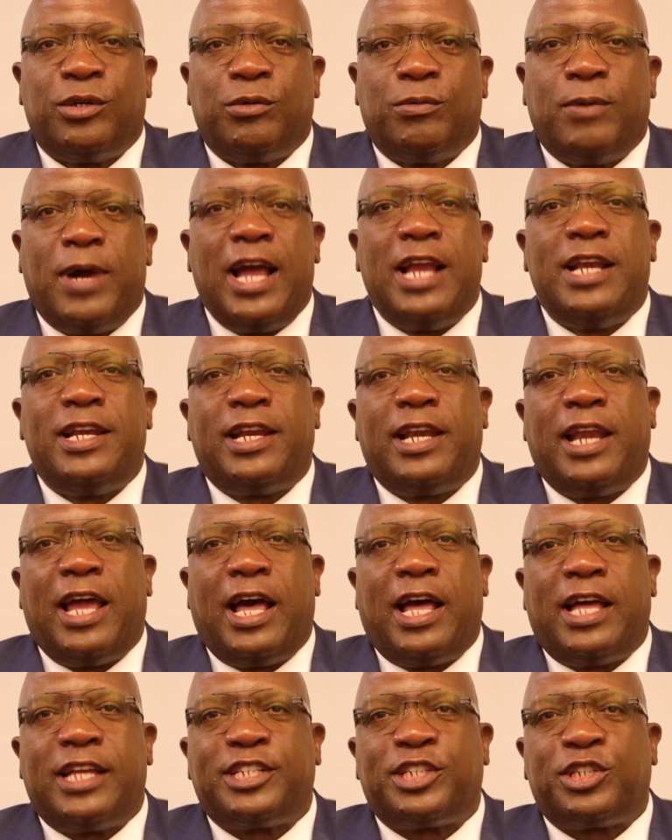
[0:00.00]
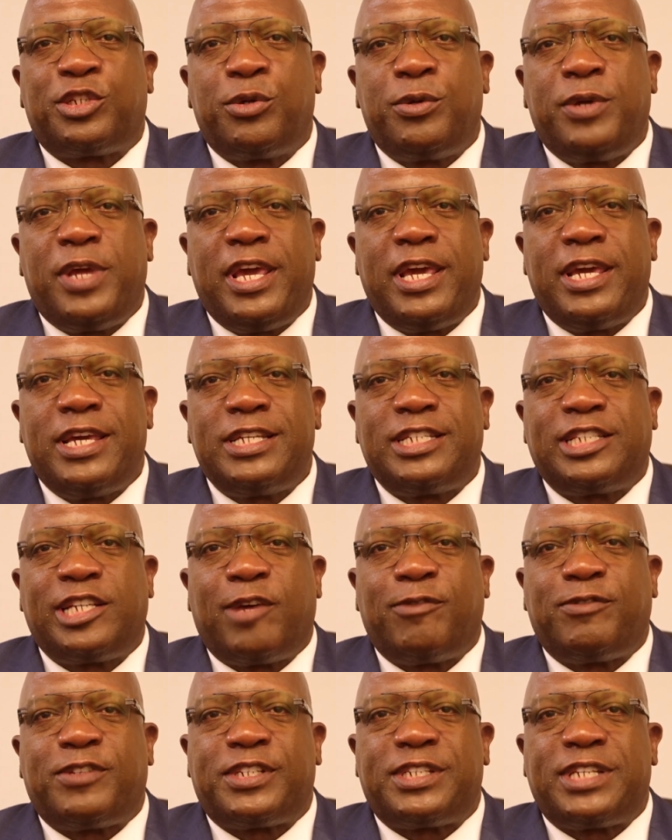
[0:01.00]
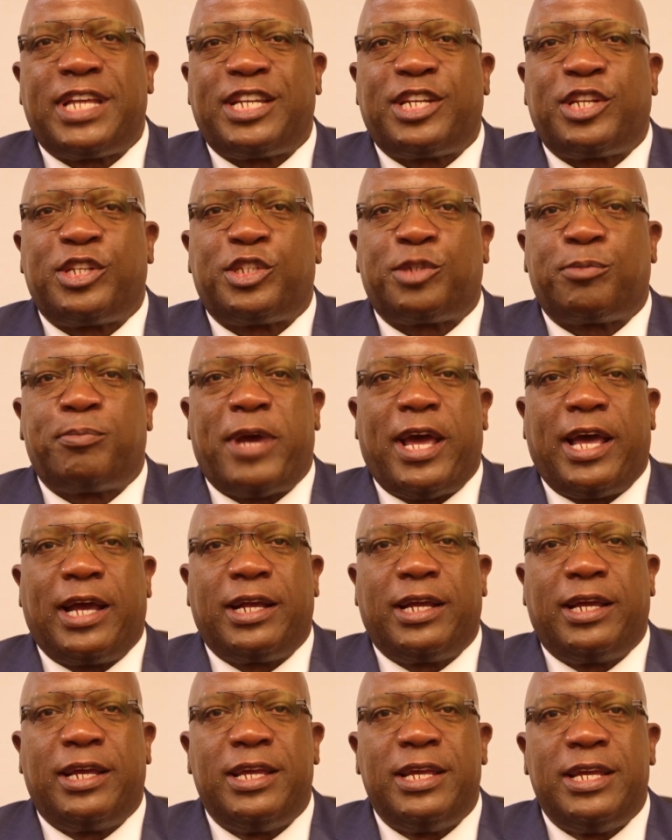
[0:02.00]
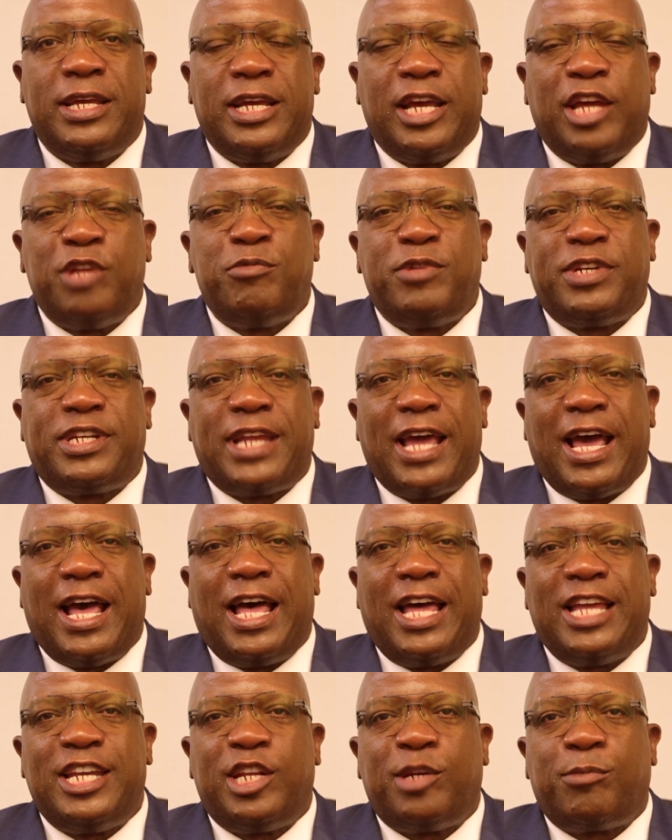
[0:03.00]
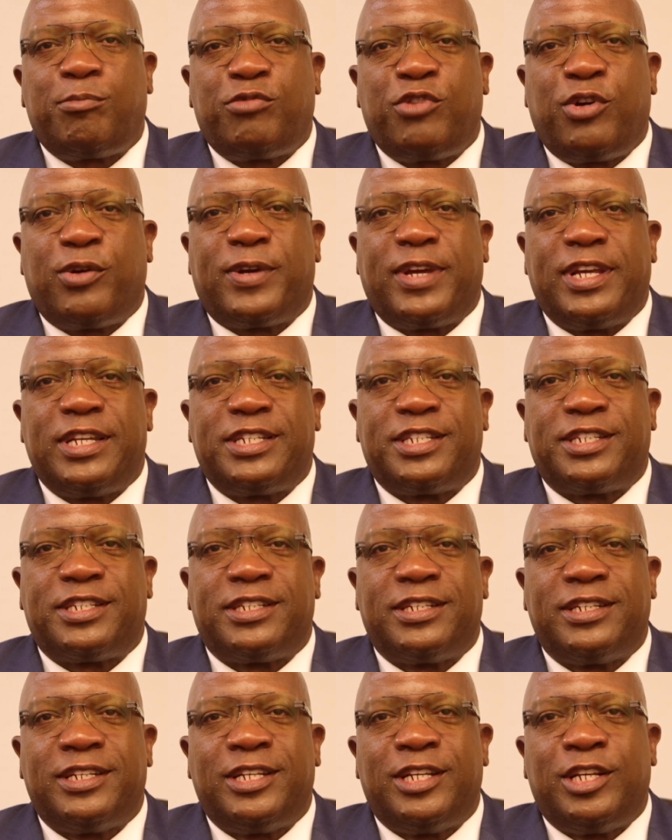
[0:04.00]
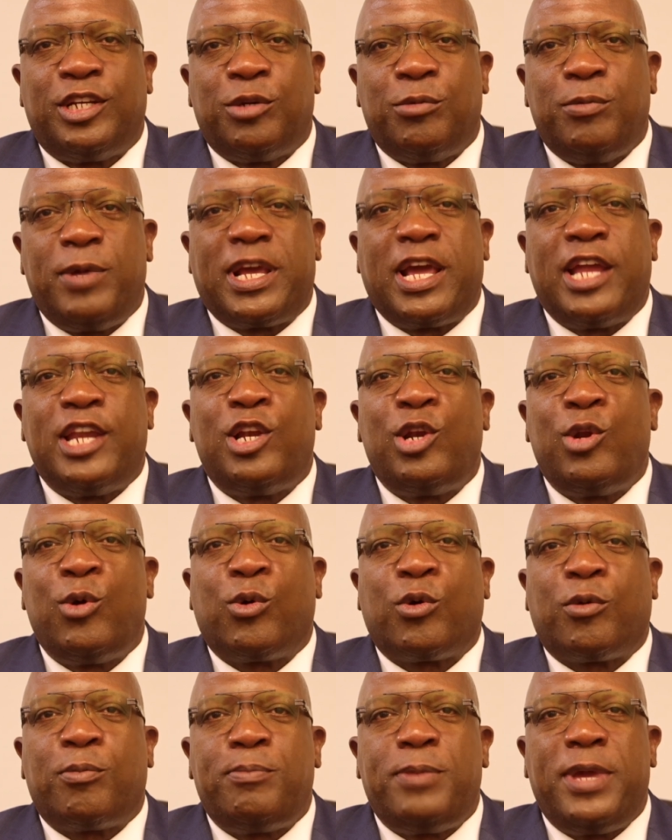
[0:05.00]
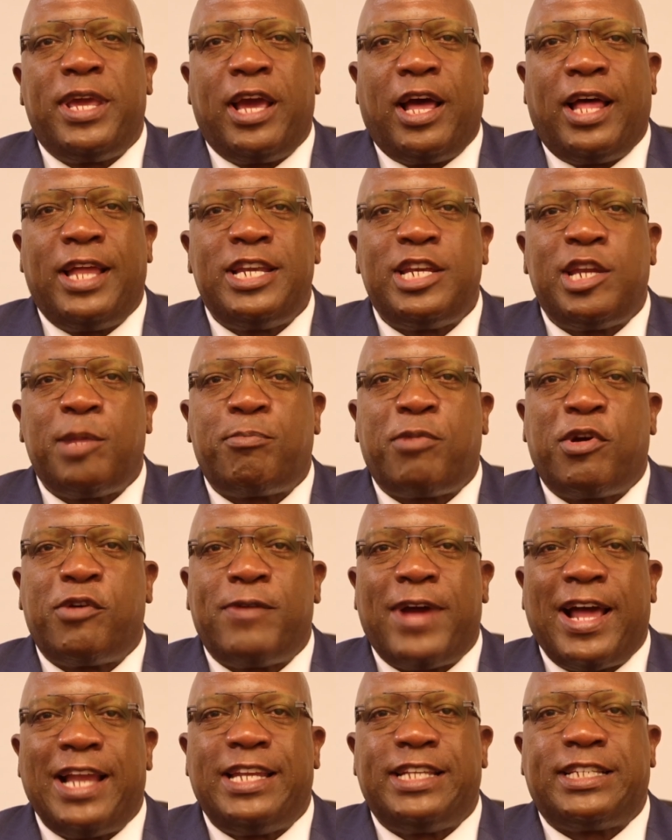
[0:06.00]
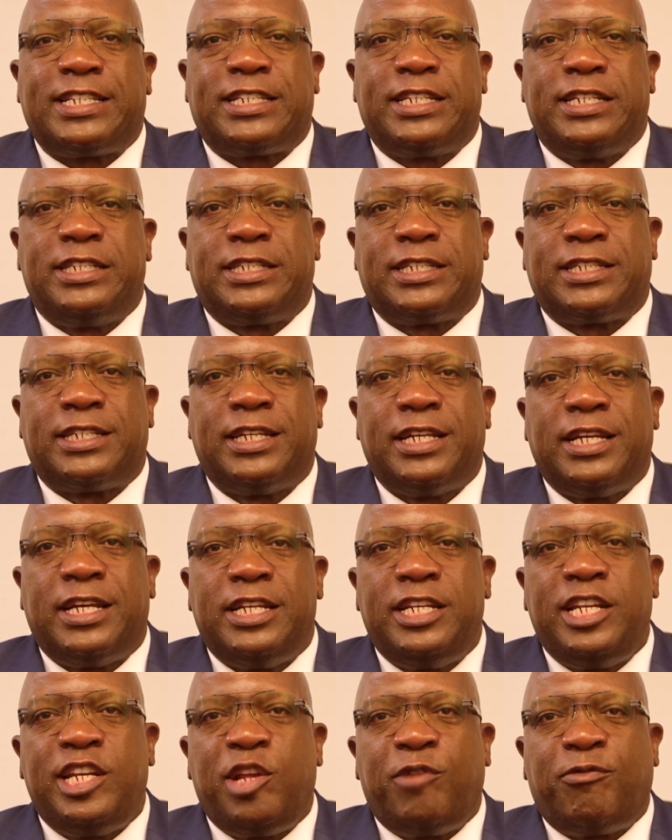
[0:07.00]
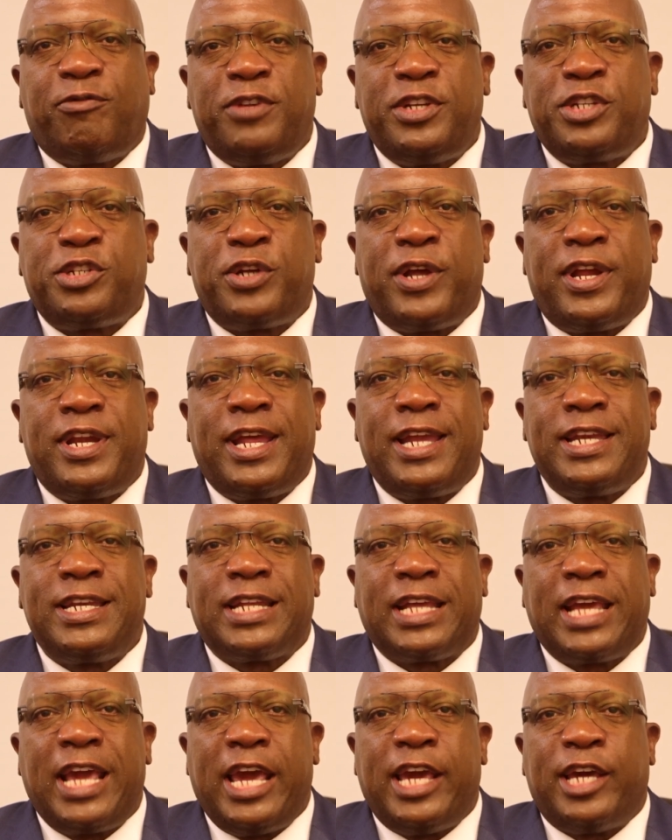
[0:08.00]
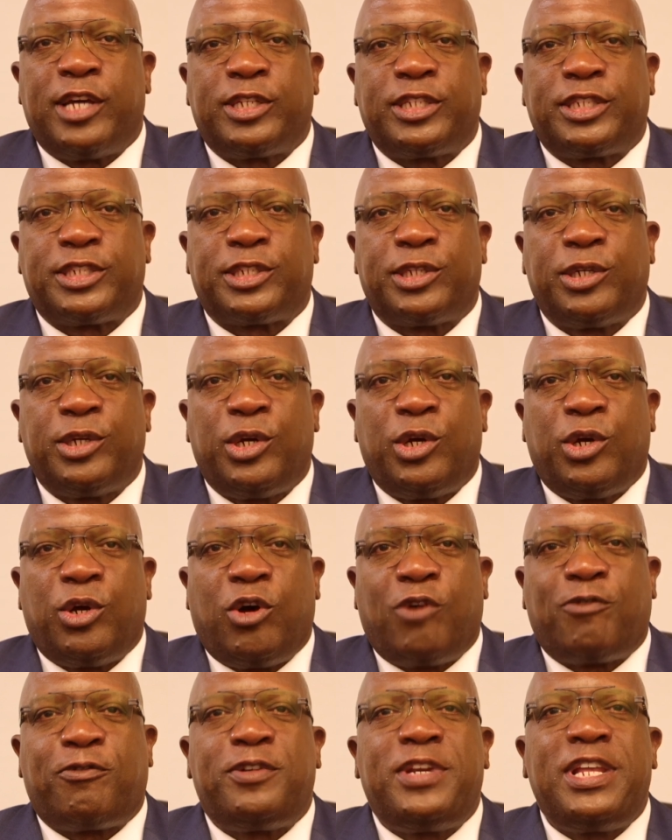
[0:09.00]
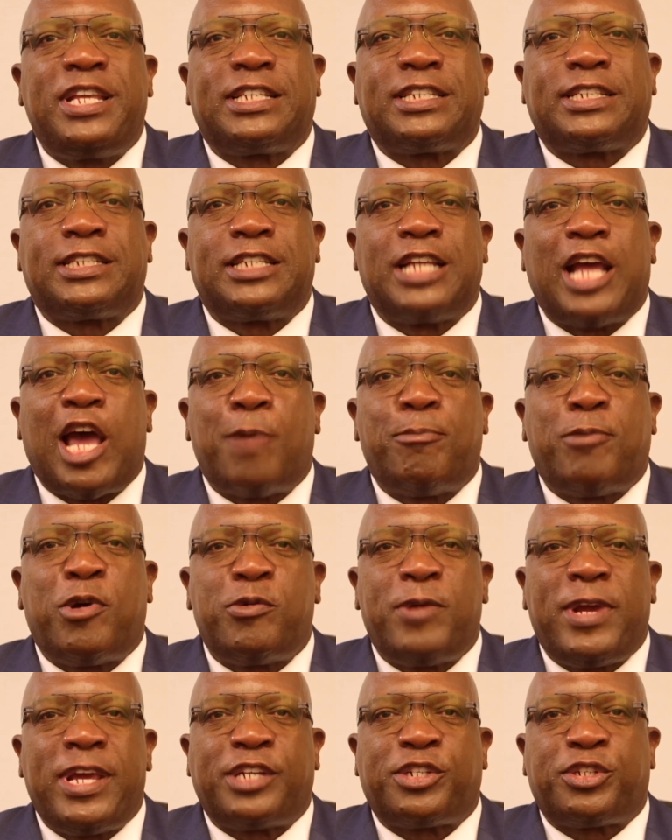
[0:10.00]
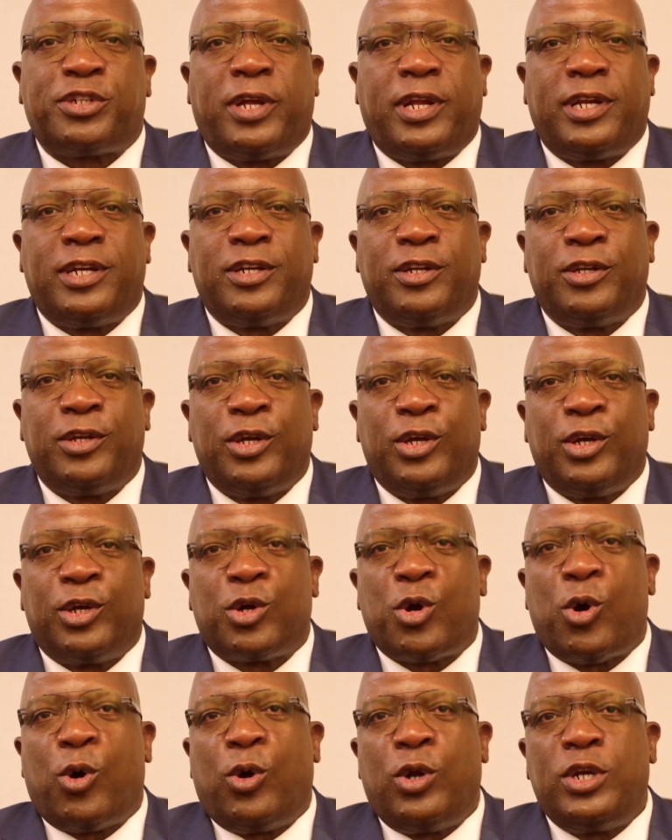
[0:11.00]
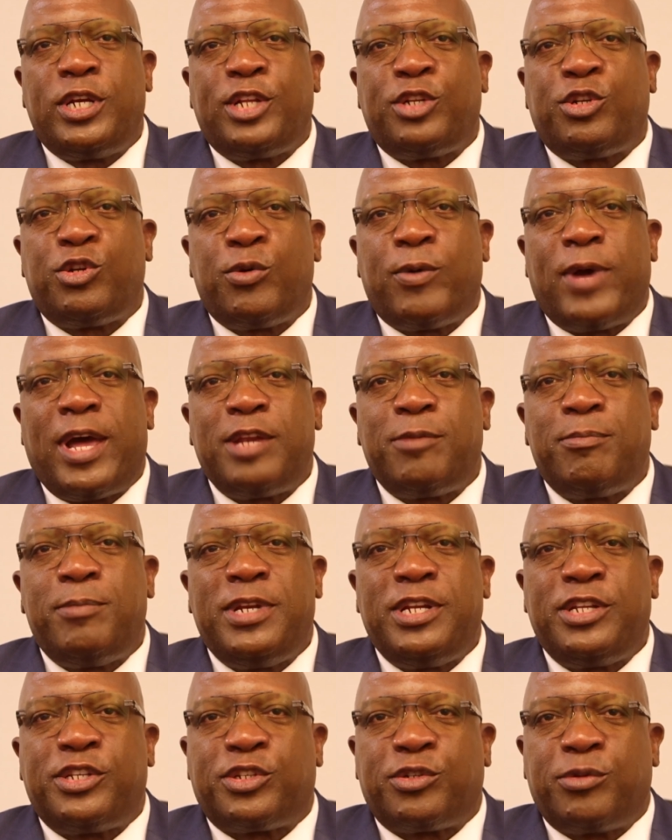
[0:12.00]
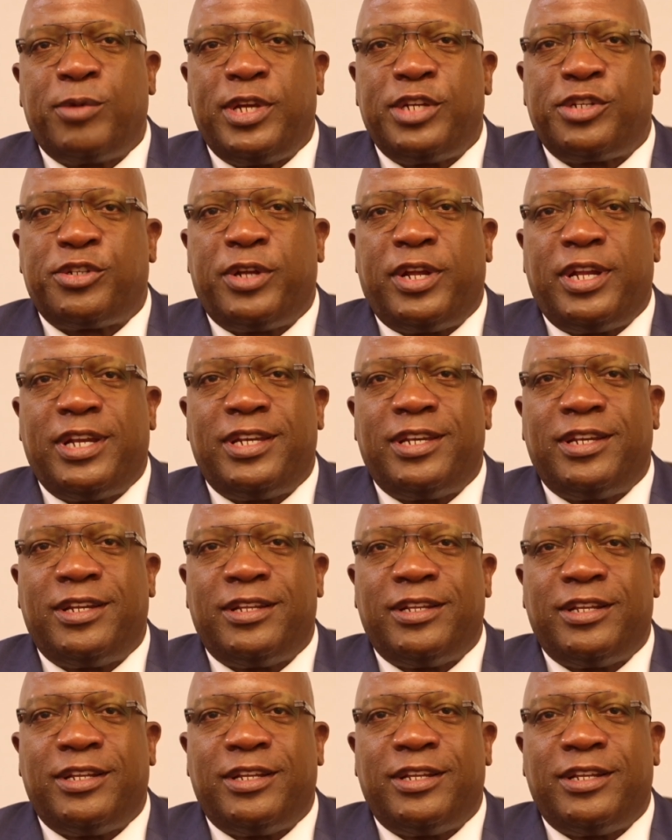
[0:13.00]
While the last 2 years have set us back and retarded progress, we can look beyond the paralysis, the division and chaos of this aberration called the due administration